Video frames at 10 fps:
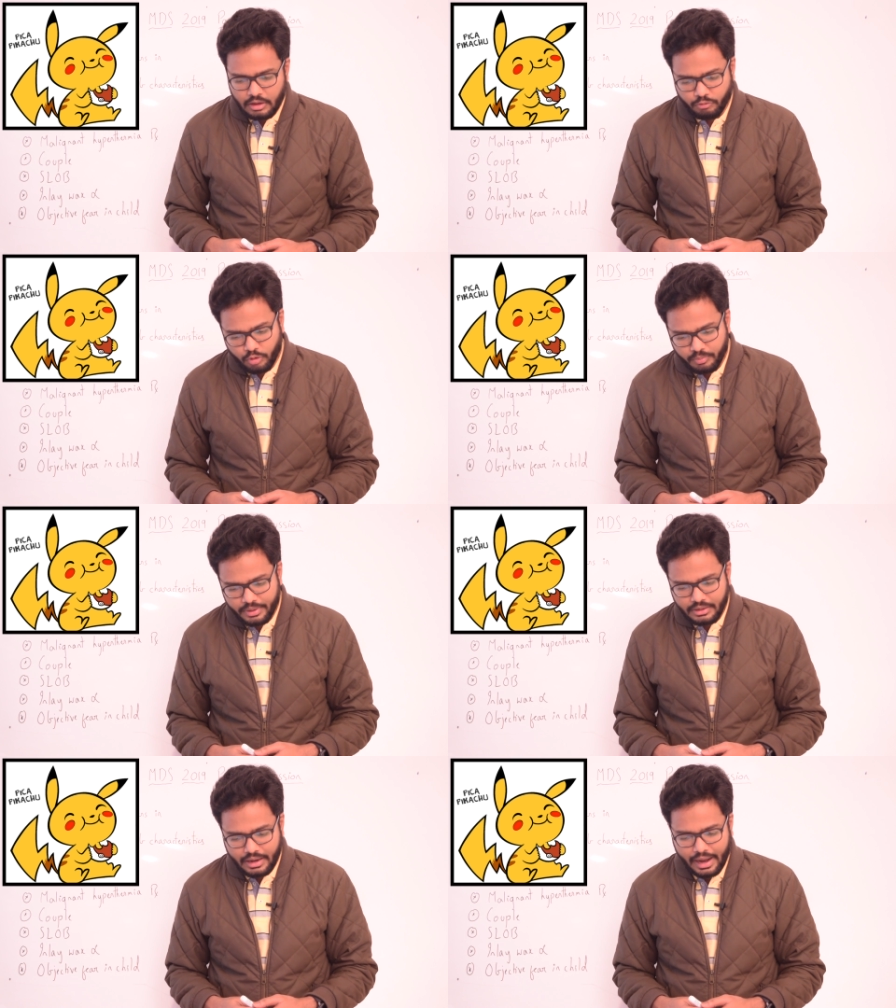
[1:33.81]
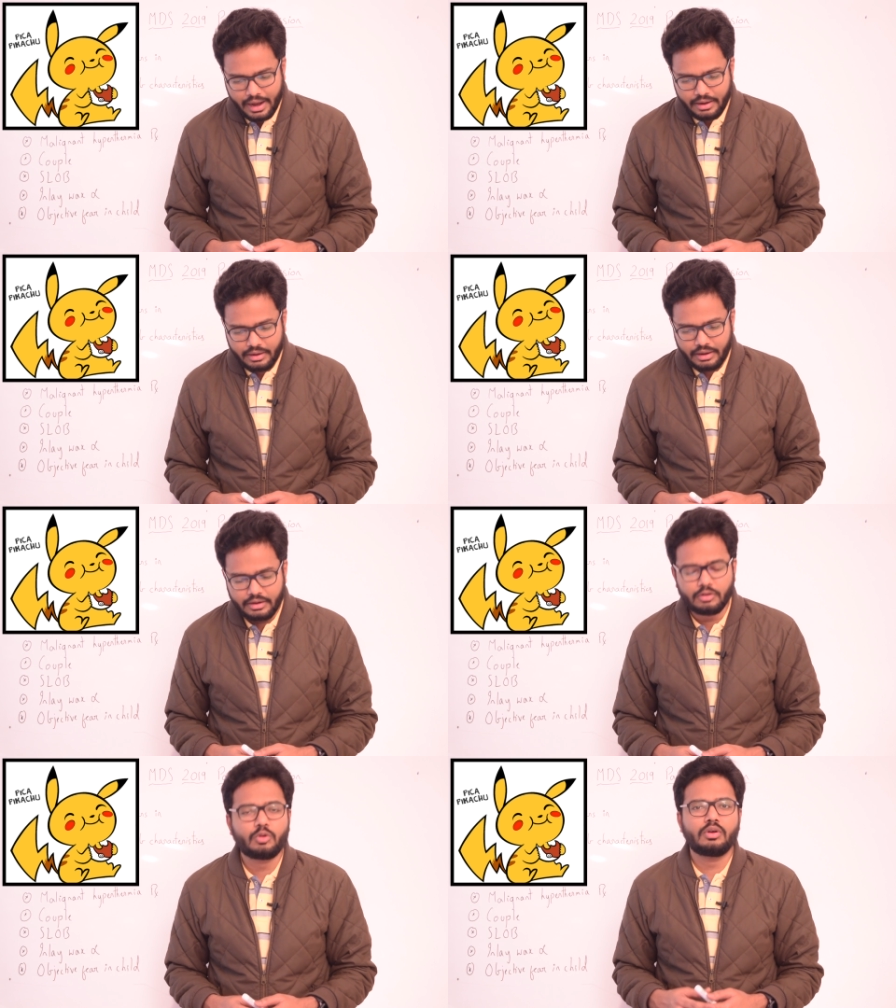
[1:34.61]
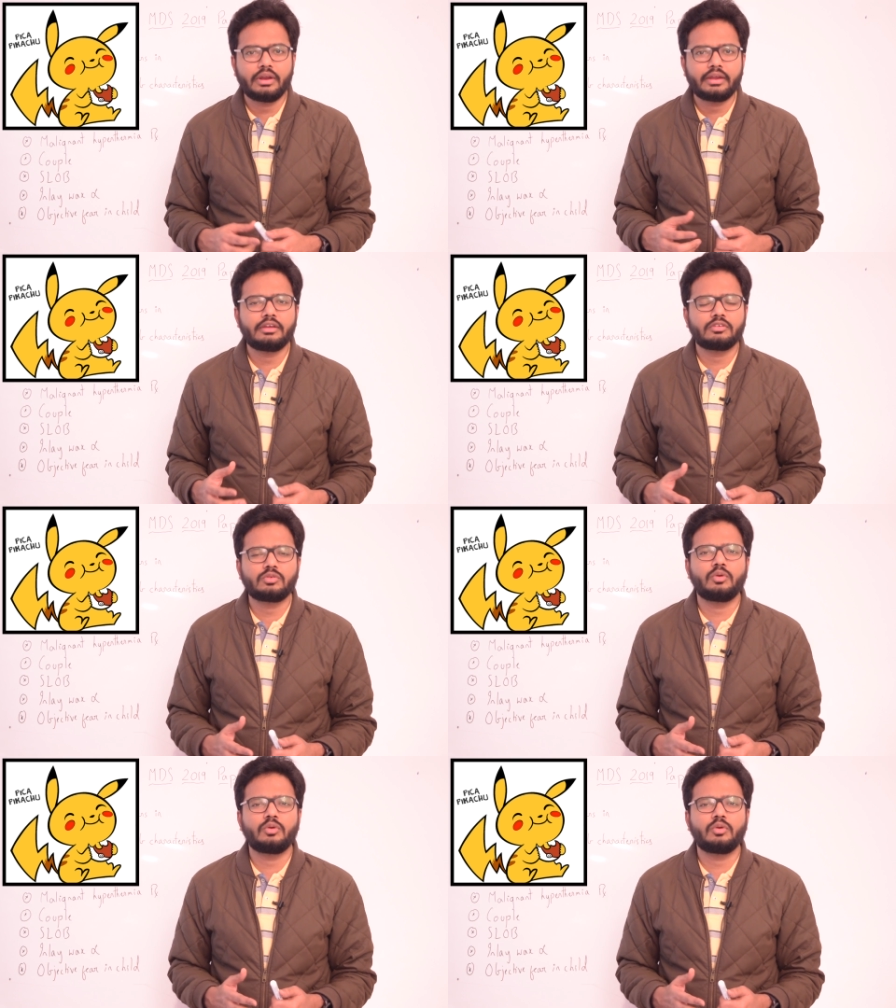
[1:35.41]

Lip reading: women, and in rural areas